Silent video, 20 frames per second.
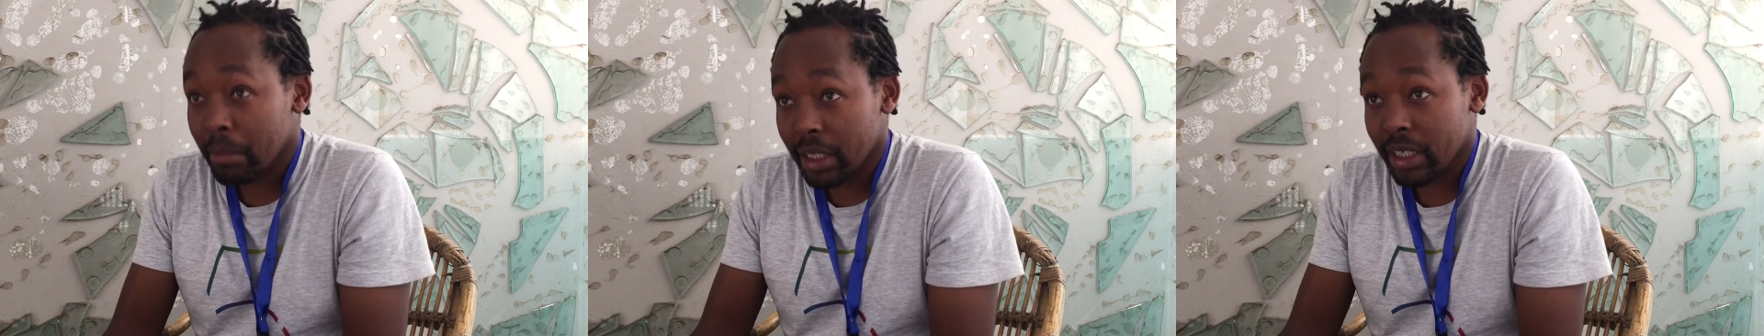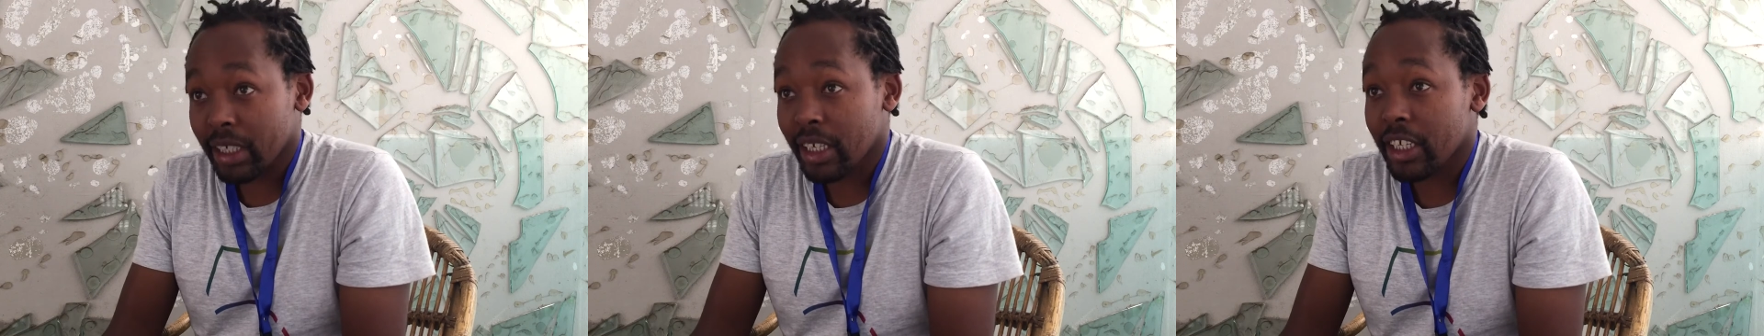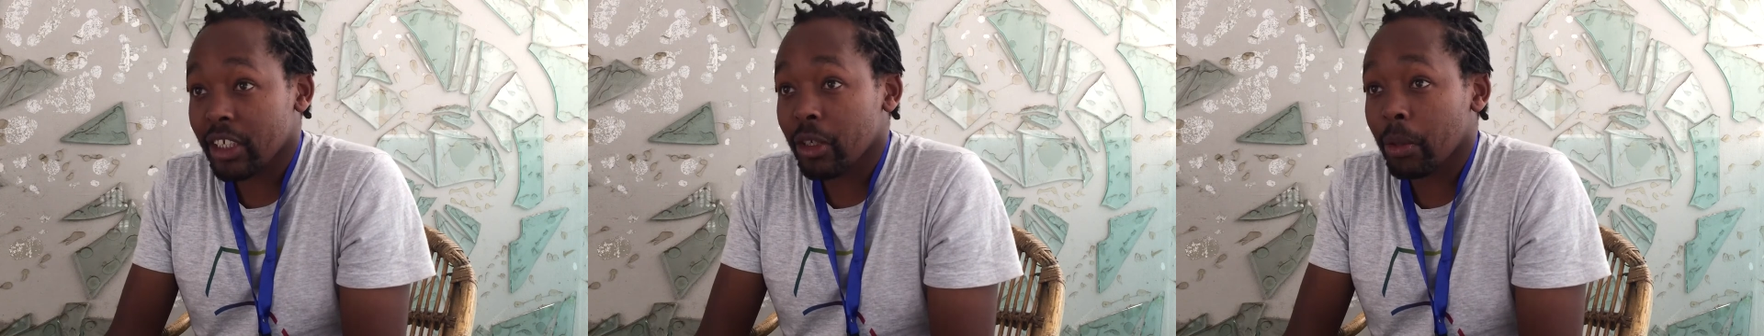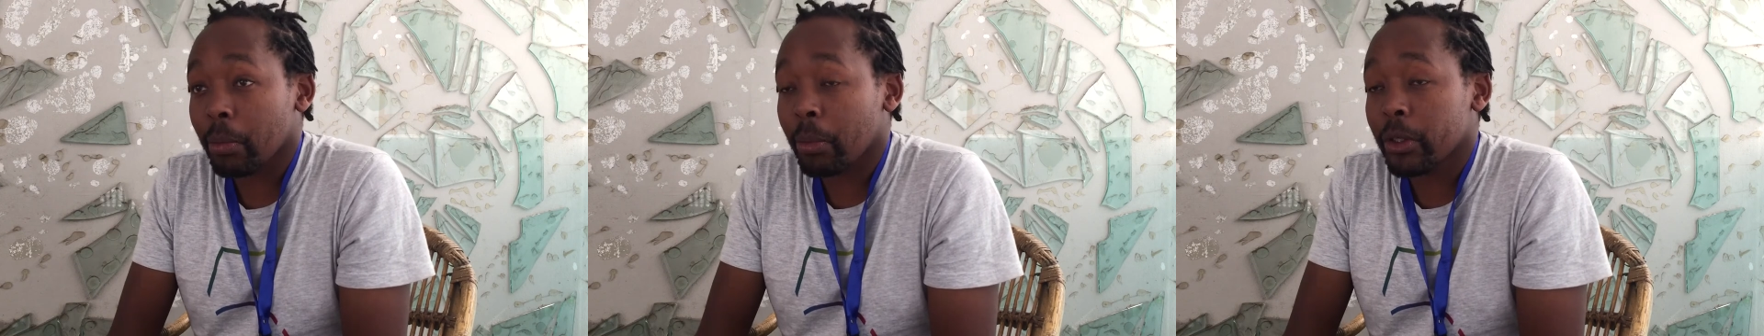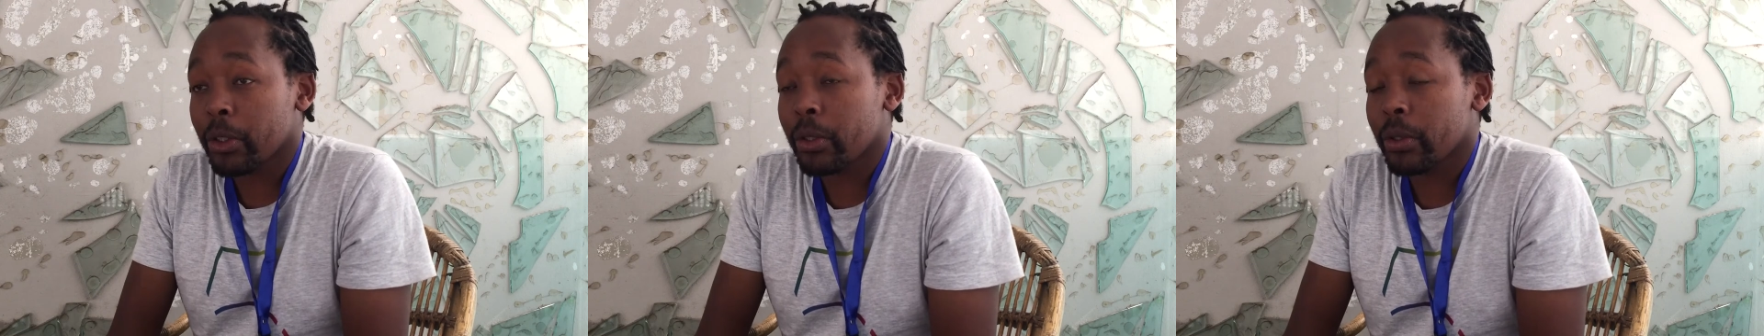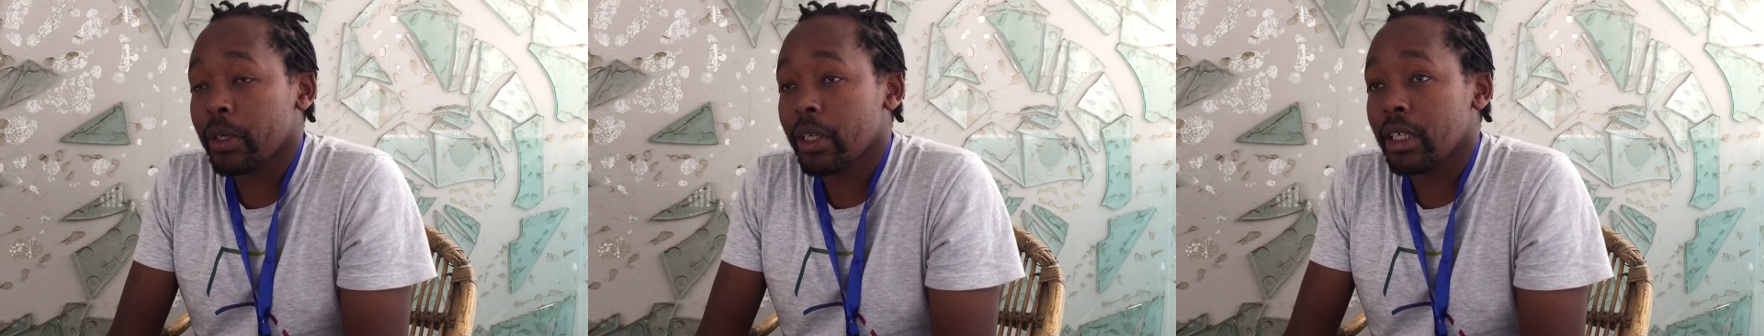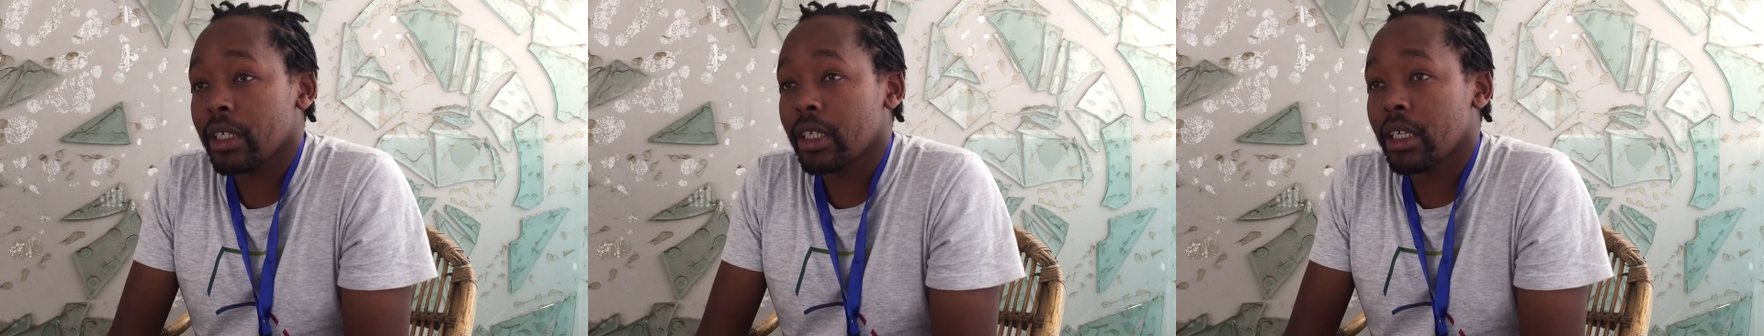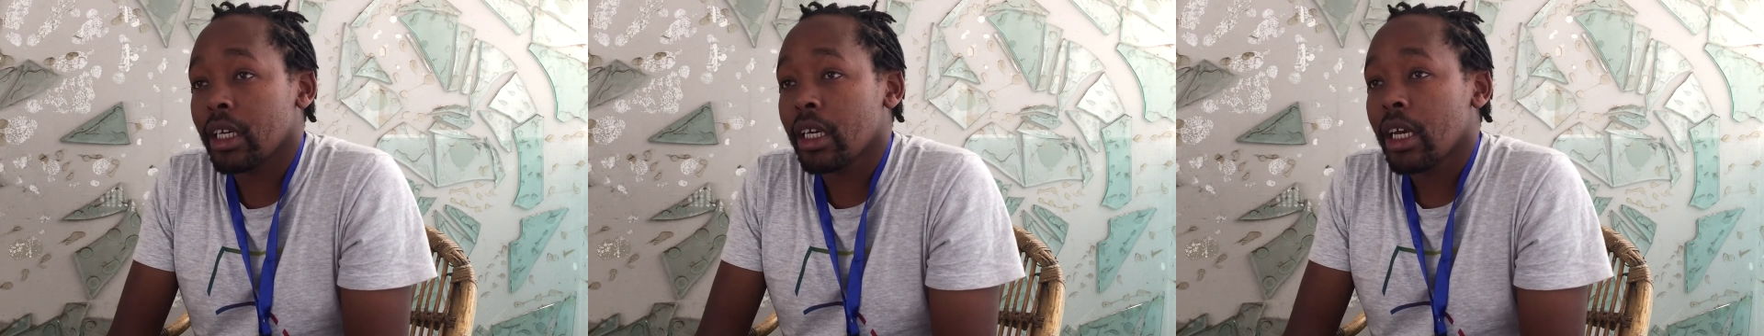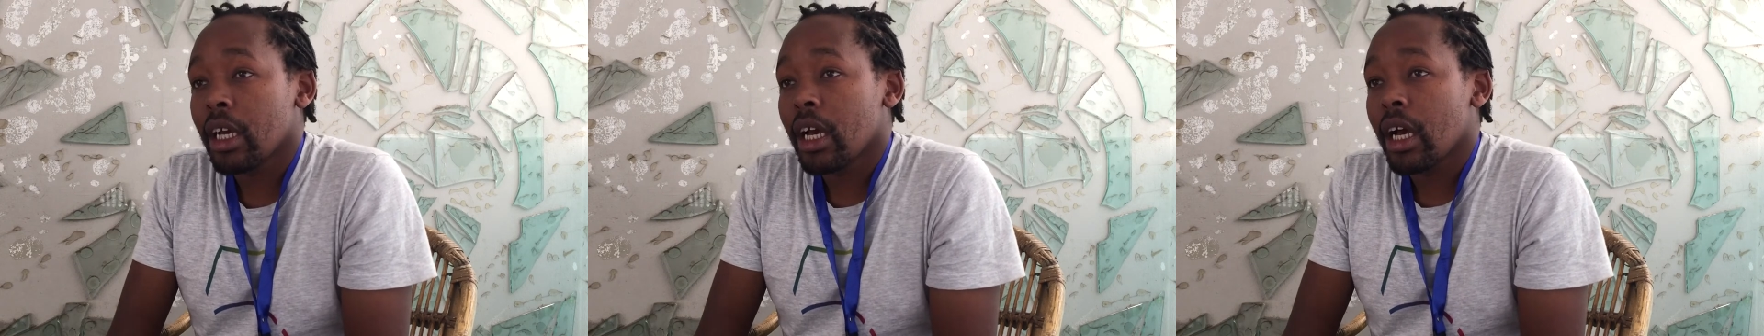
business opportunity.